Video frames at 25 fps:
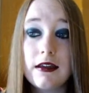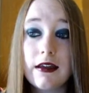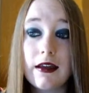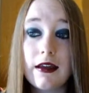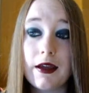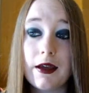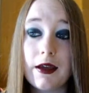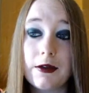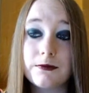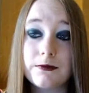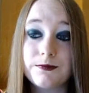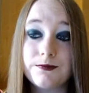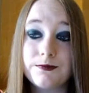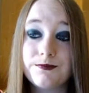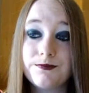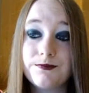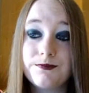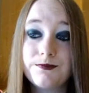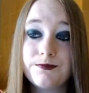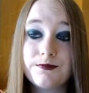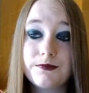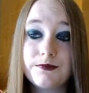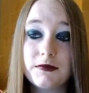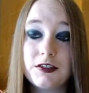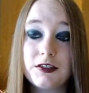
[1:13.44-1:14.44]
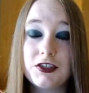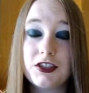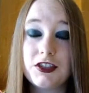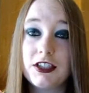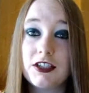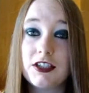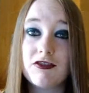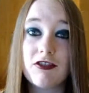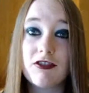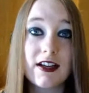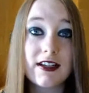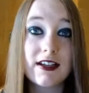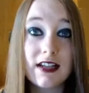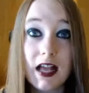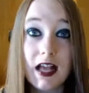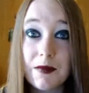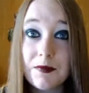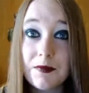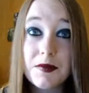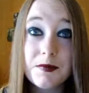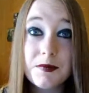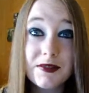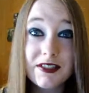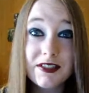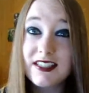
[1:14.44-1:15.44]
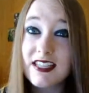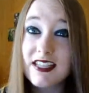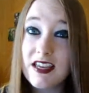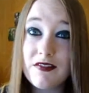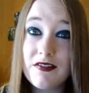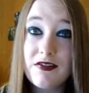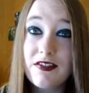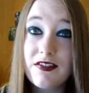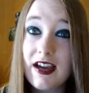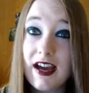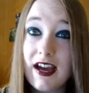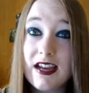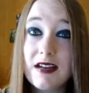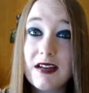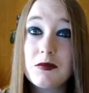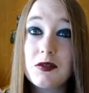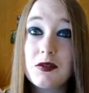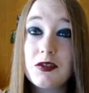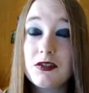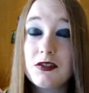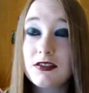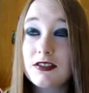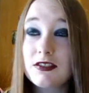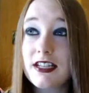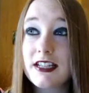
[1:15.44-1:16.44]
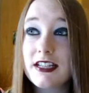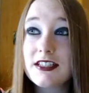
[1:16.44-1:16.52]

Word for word: Um, and she'd try and help them and save the animals.